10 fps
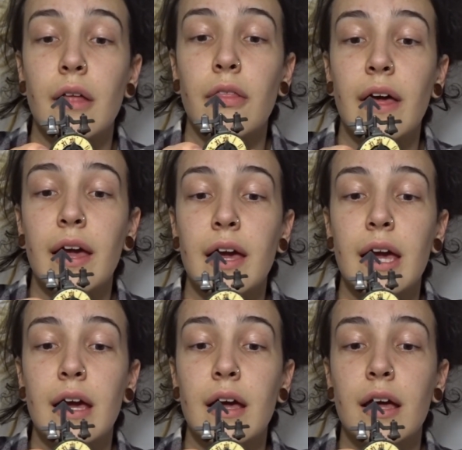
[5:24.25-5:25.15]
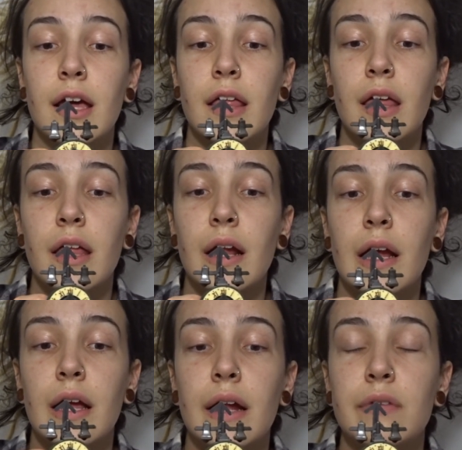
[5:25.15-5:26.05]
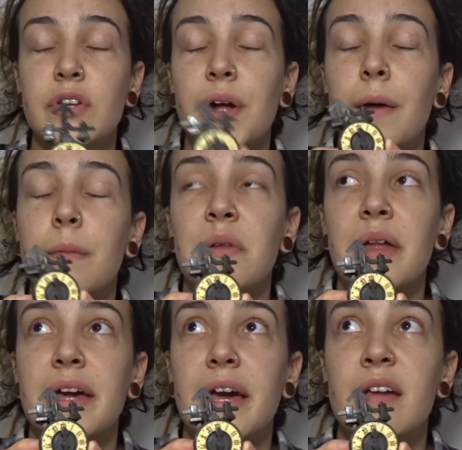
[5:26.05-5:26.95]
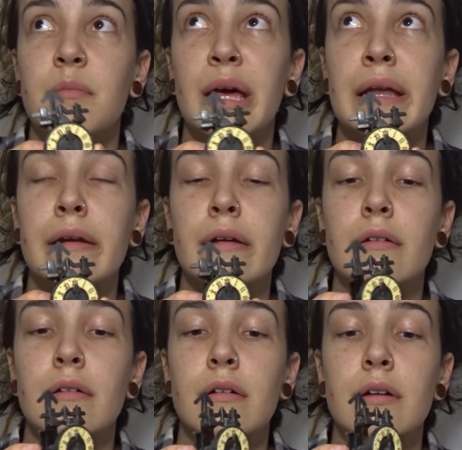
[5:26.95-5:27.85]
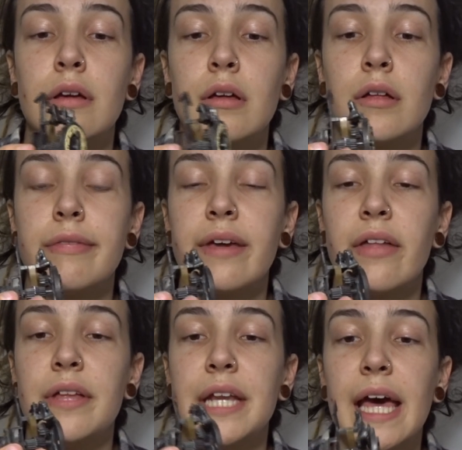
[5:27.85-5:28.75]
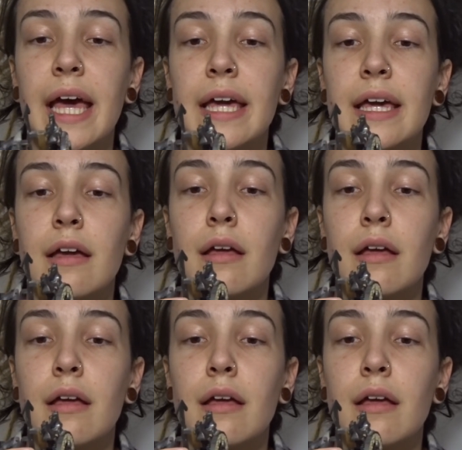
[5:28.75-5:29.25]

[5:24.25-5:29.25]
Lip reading: There was a couple that came in the other day